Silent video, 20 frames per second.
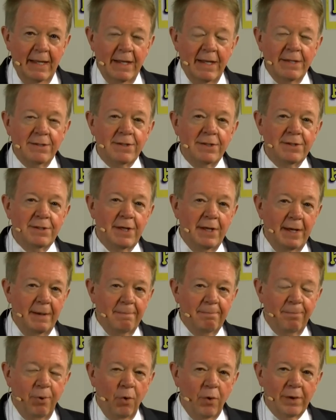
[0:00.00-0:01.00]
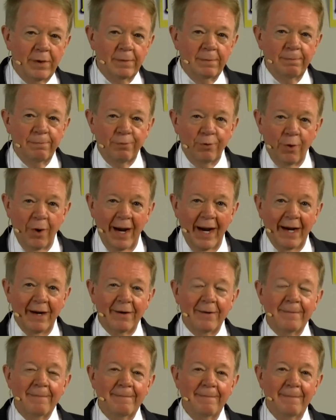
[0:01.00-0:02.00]
This is an important
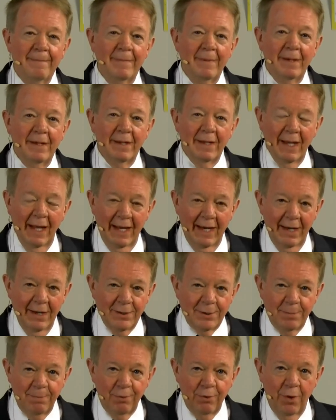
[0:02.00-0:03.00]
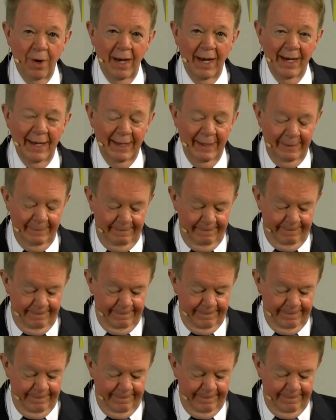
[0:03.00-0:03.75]
prayer. Let us pray.